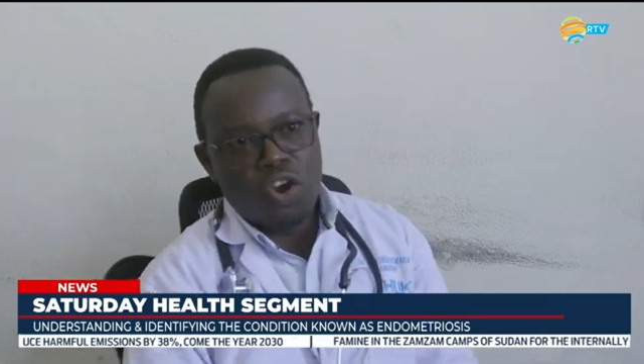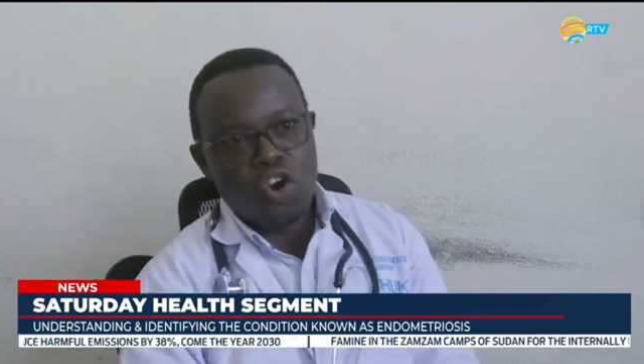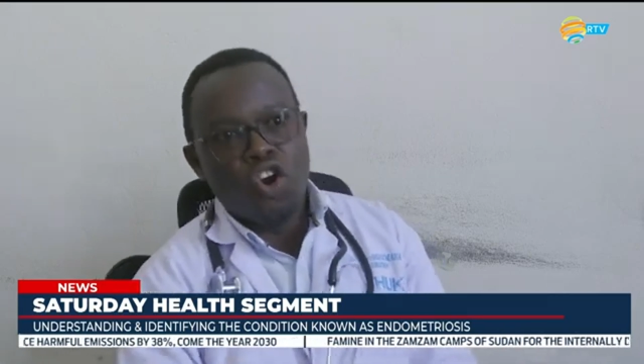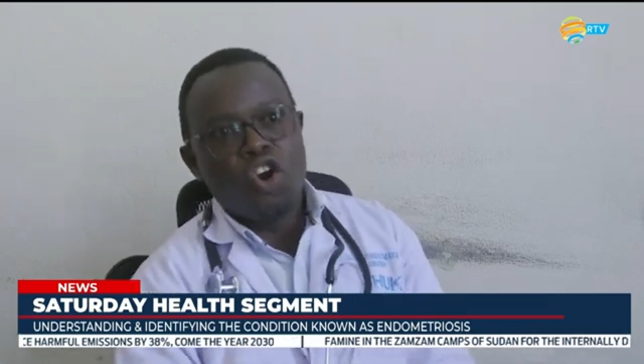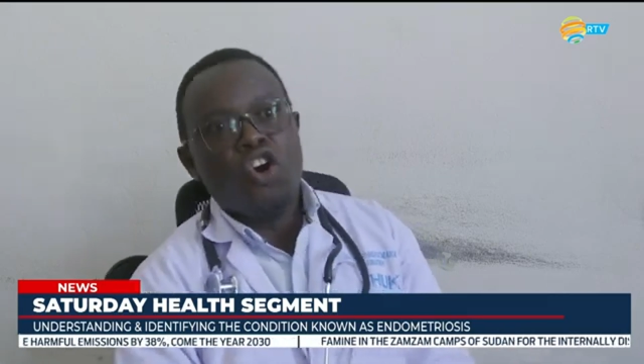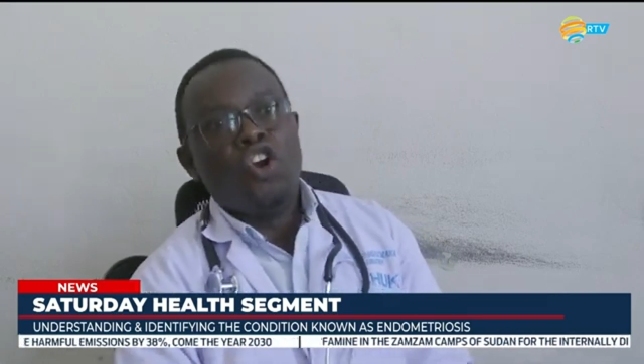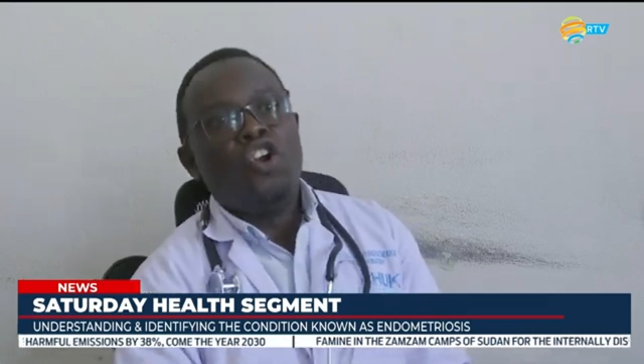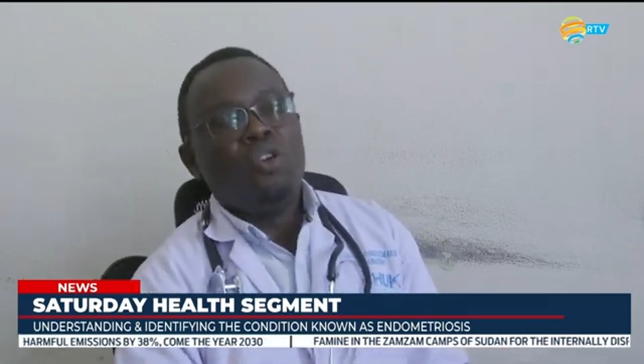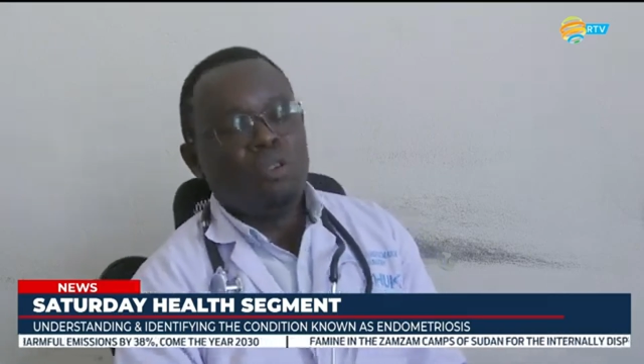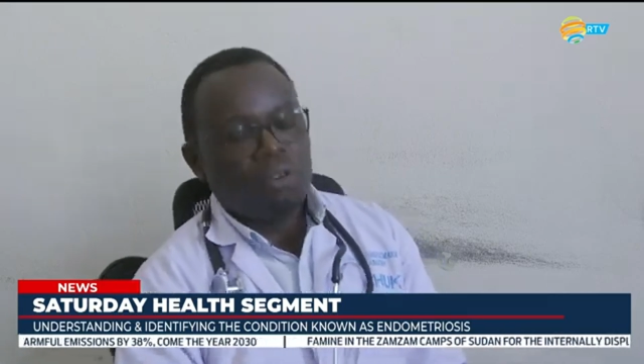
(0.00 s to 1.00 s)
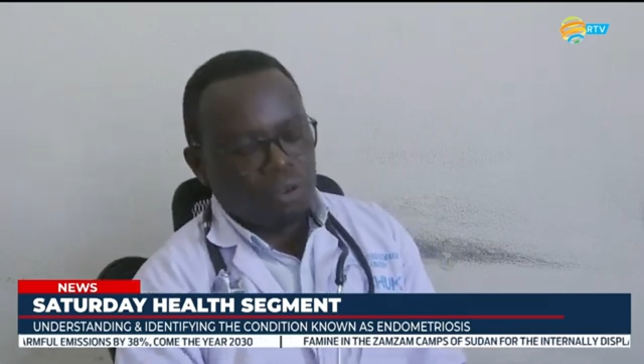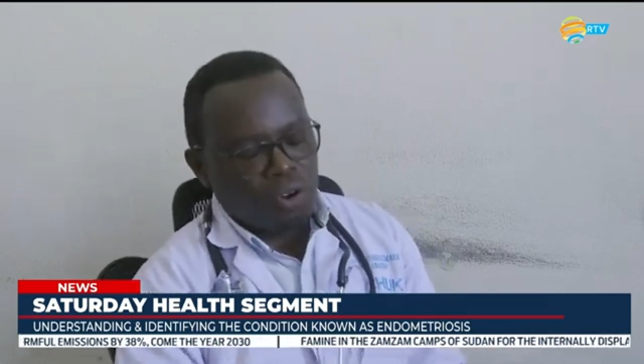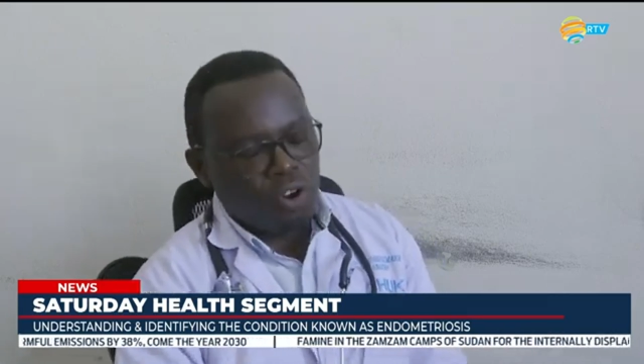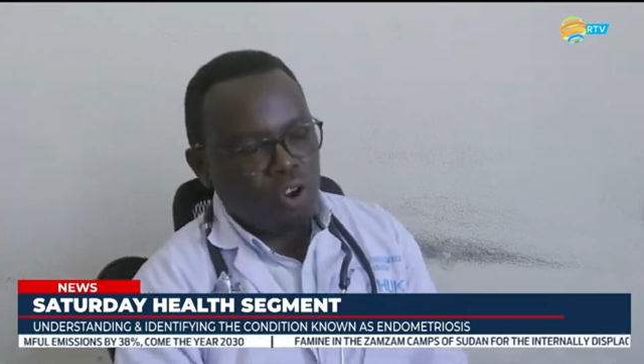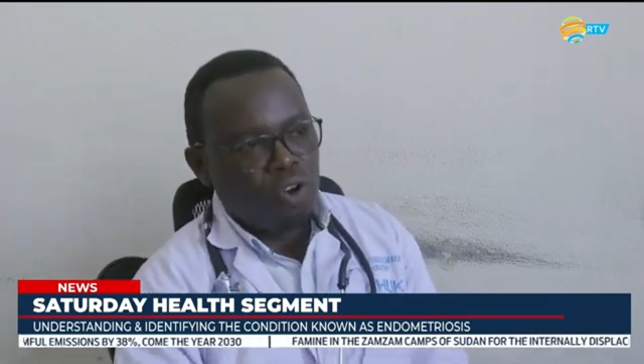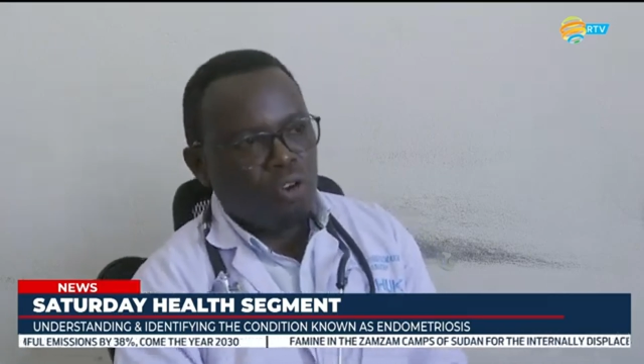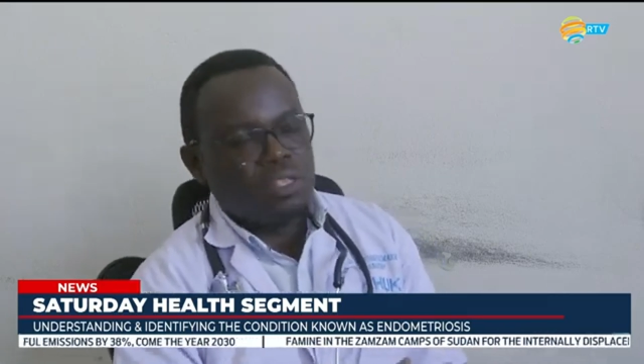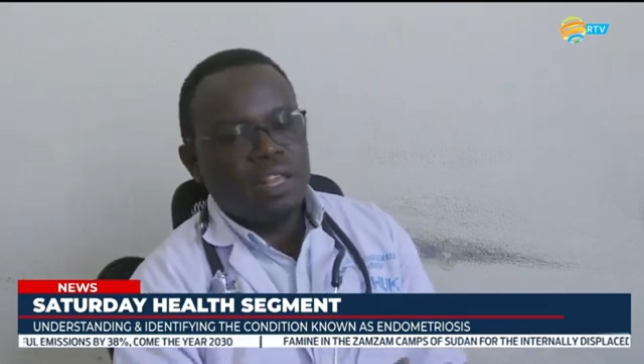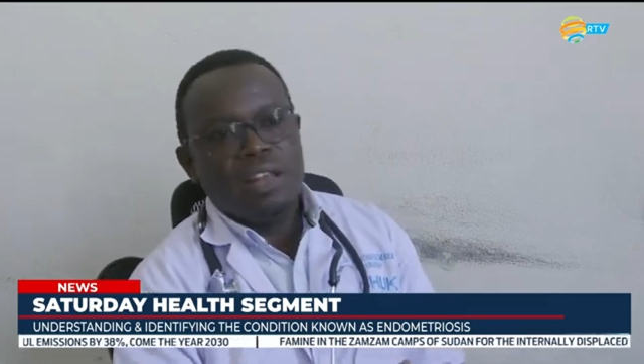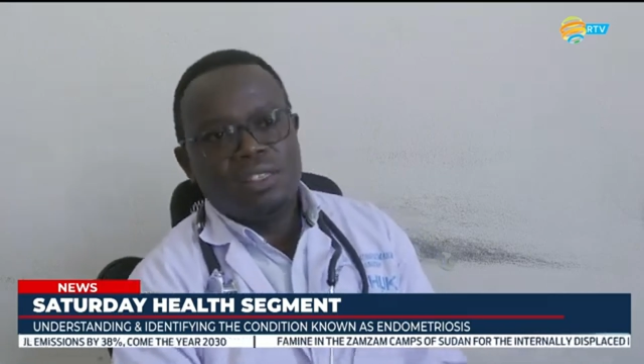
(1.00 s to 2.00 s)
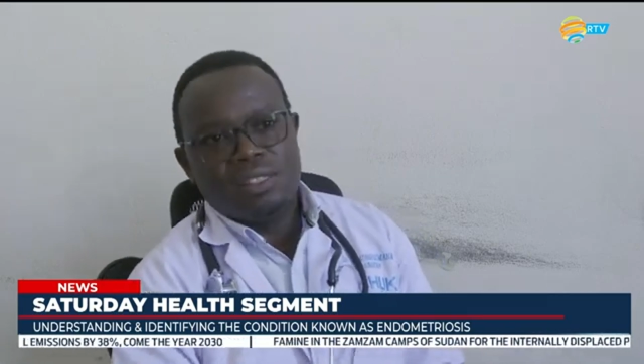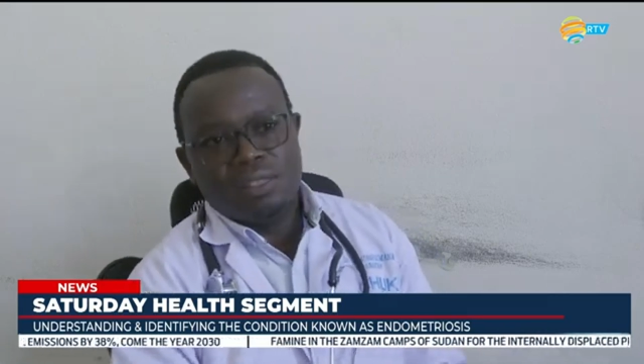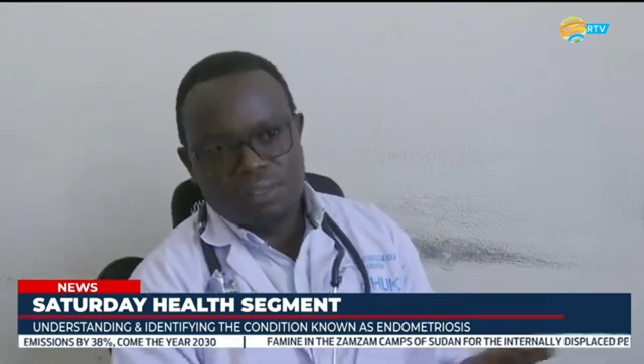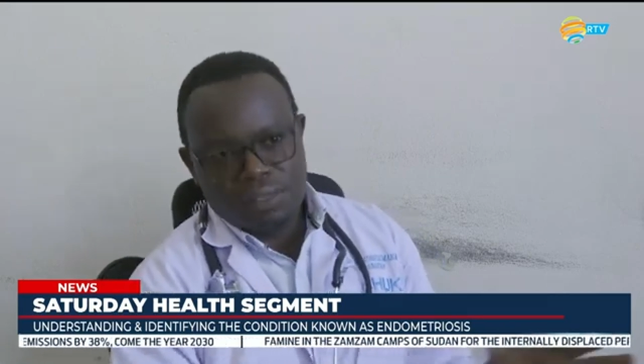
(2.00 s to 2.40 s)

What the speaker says: all cells